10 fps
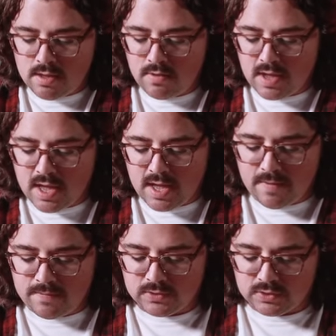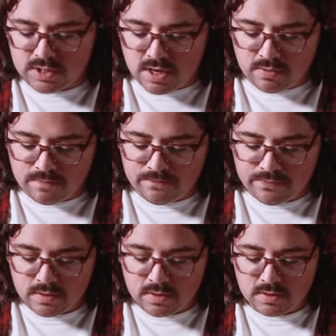Okay, so
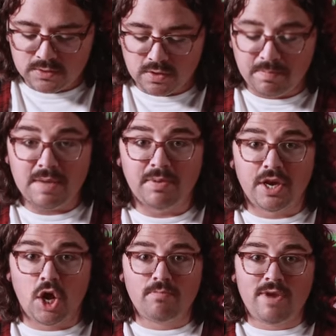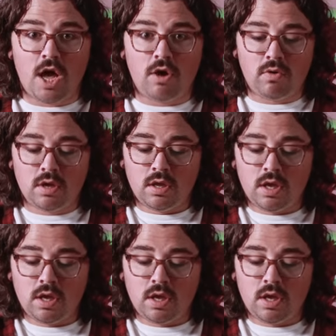the people at home know.